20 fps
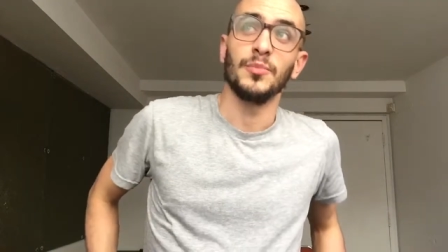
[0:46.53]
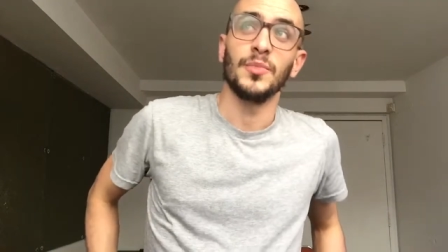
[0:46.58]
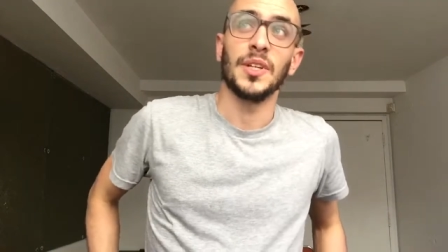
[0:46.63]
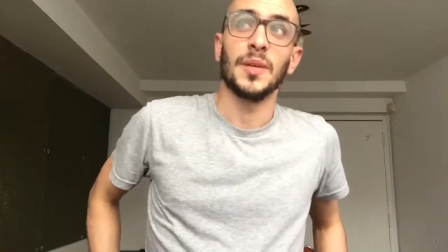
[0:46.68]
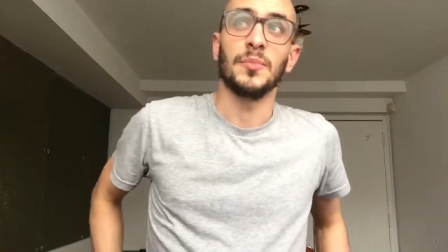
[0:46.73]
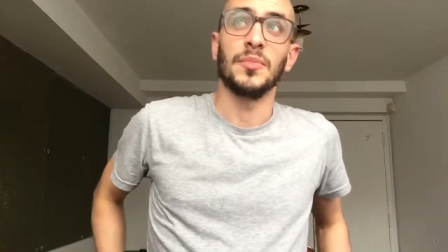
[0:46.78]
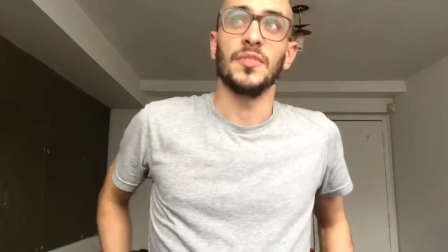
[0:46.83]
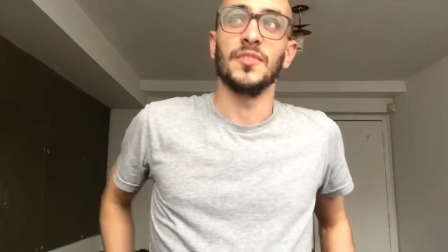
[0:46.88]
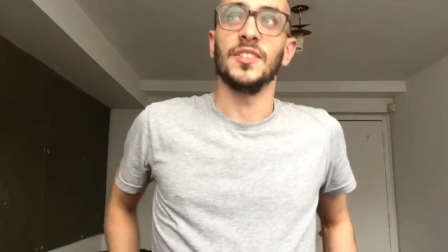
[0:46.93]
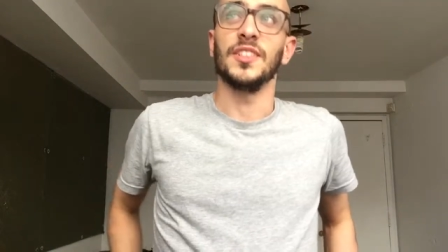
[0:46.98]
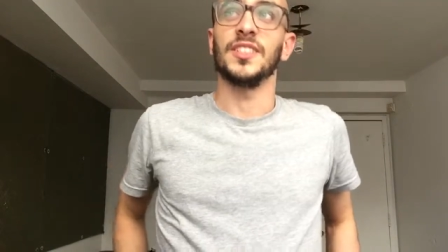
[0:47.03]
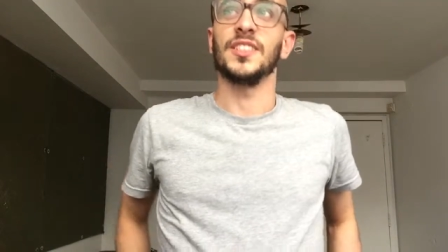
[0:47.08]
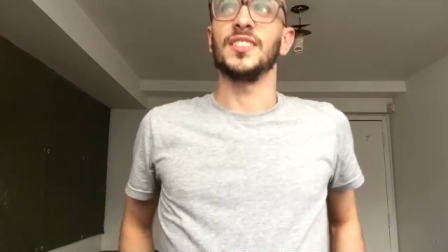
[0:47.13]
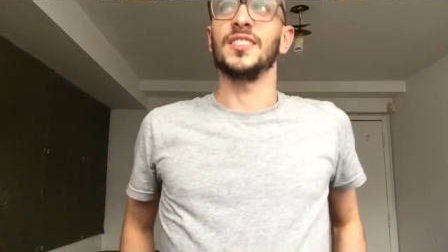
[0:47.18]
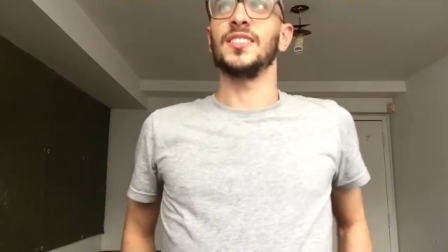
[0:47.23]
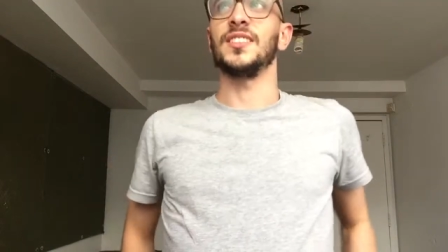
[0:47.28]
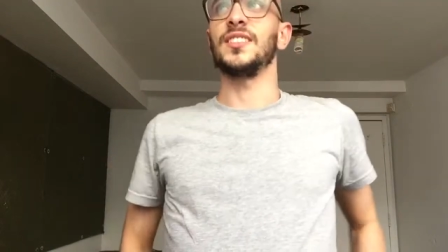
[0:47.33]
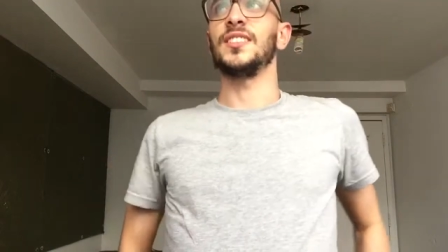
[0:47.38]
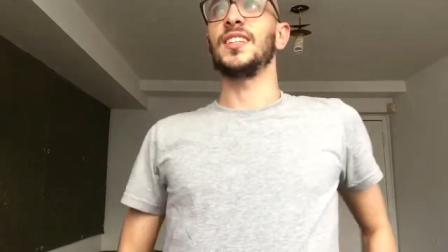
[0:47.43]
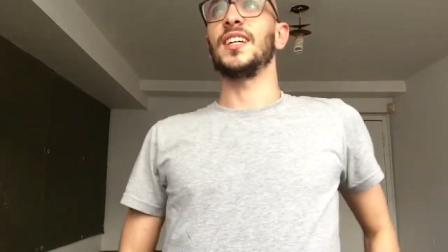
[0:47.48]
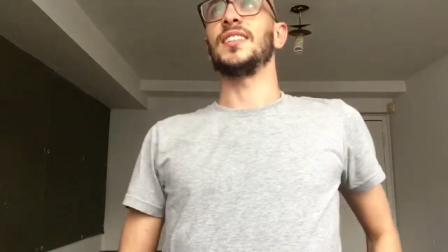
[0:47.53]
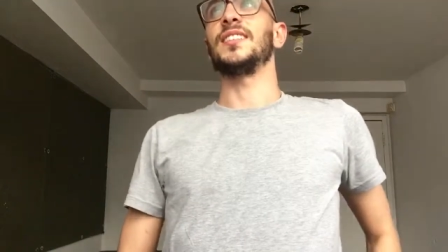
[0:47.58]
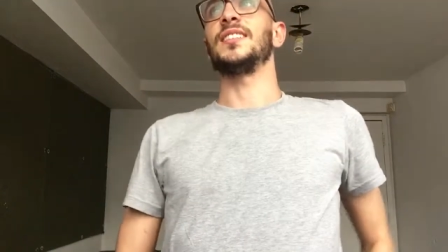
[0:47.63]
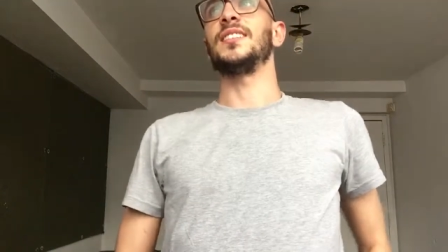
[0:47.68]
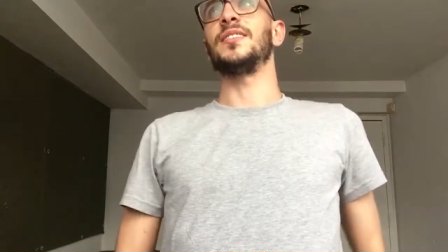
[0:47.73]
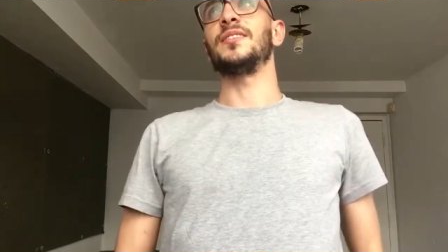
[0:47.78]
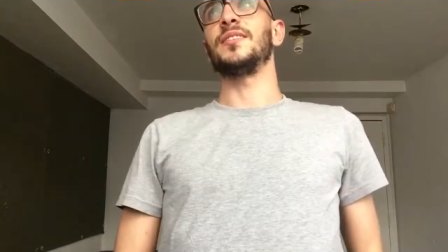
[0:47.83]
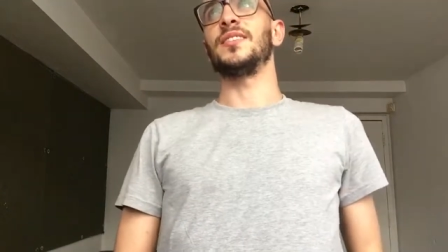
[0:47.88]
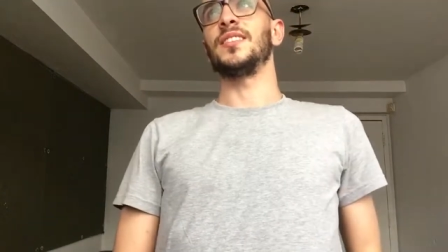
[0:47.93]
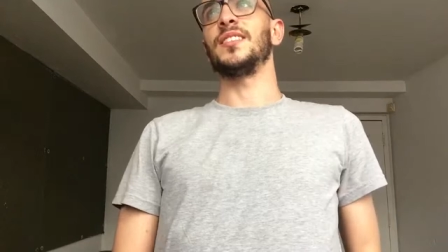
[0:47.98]
deprivation to test
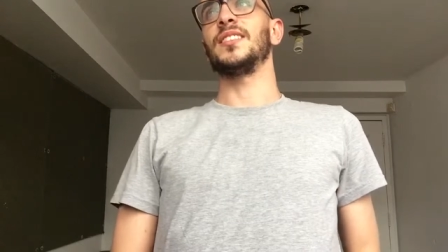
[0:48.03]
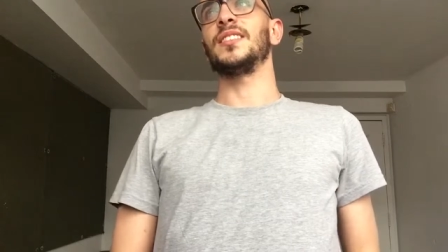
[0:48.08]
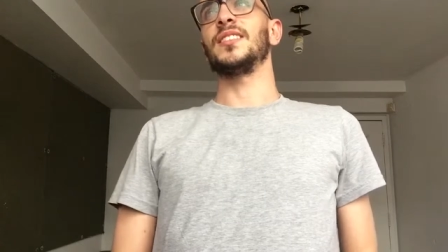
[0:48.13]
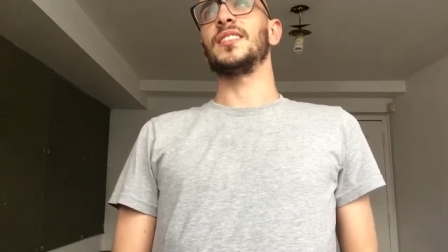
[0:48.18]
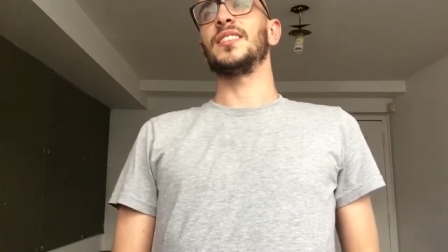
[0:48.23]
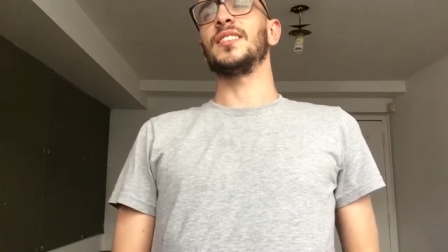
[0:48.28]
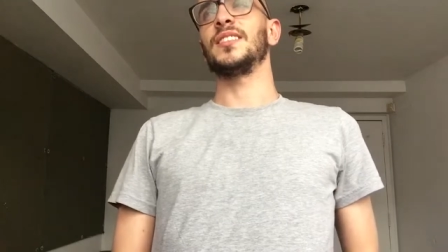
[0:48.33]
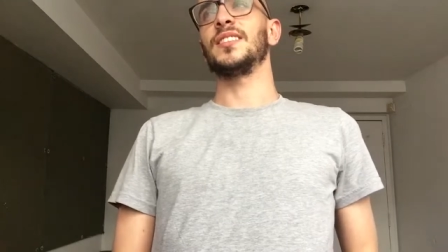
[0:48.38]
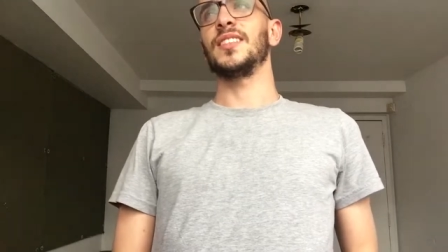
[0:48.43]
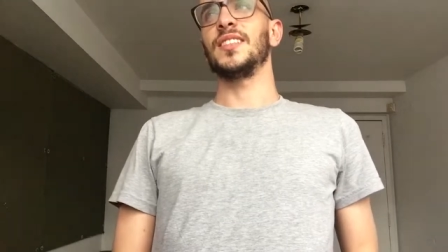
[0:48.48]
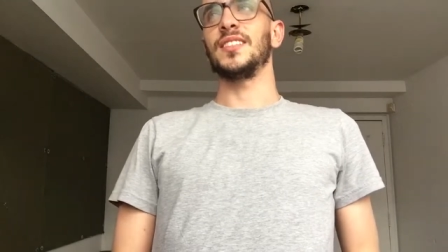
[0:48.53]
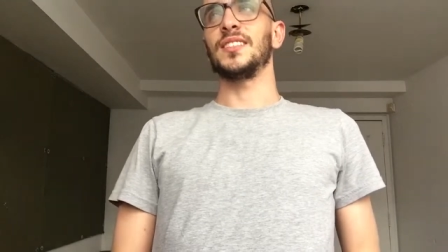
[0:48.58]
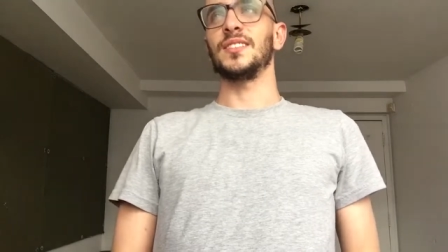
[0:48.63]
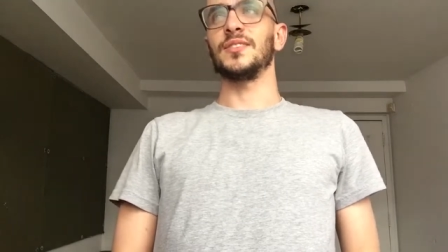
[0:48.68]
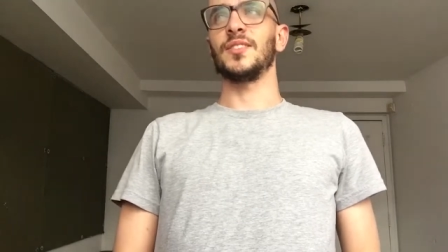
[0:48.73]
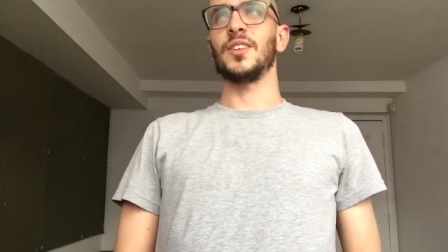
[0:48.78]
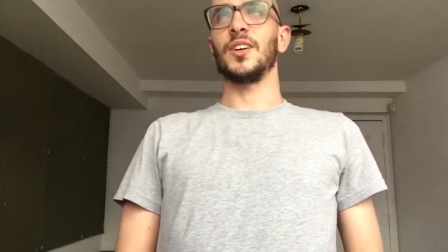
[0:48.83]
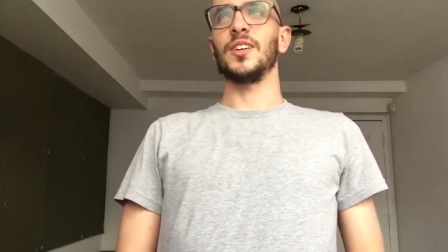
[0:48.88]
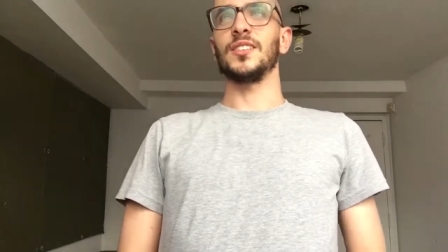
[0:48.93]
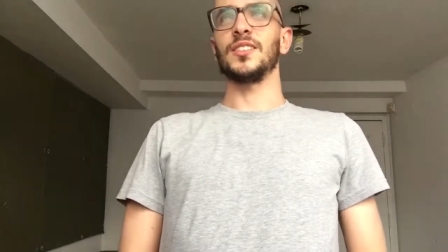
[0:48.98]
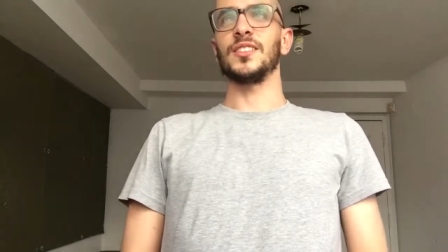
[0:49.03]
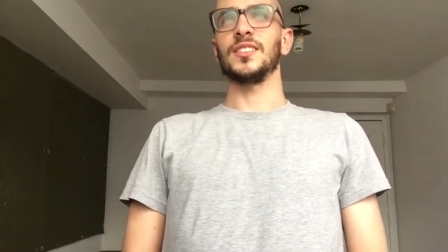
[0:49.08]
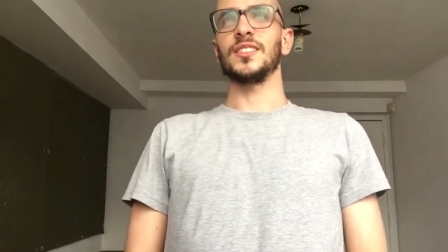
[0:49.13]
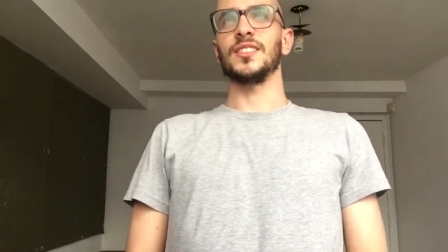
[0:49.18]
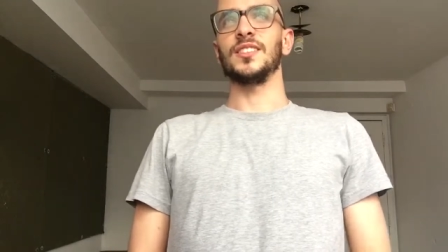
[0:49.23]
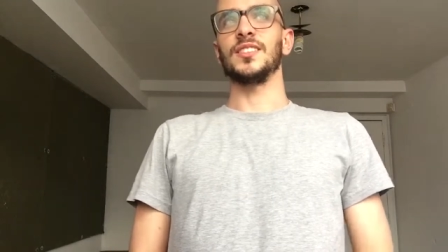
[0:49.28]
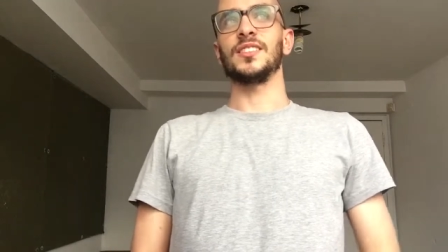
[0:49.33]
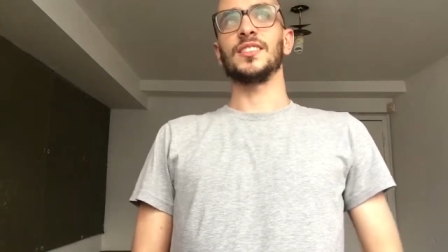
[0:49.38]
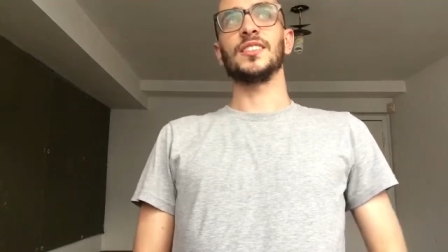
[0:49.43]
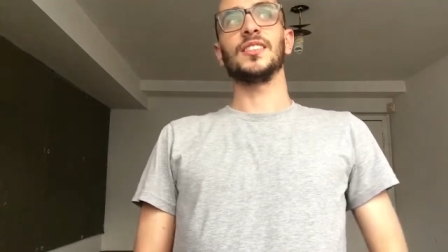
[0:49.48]
different uh, states of
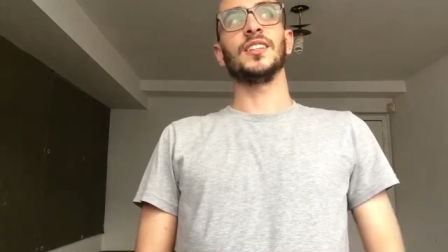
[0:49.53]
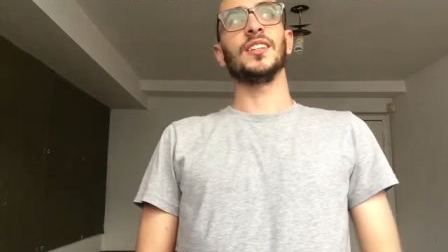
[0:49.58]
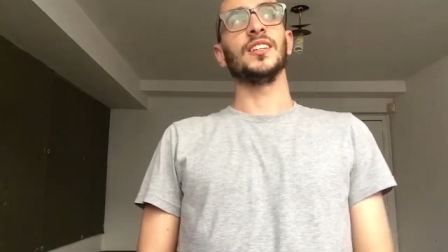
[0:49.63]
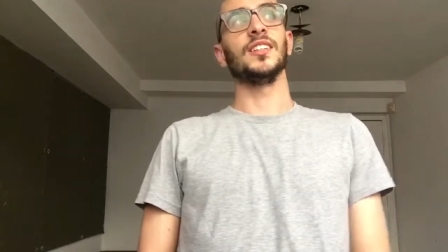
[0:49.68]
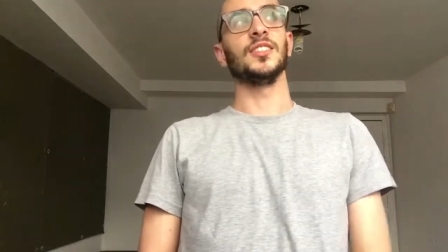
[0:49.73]
consciousness.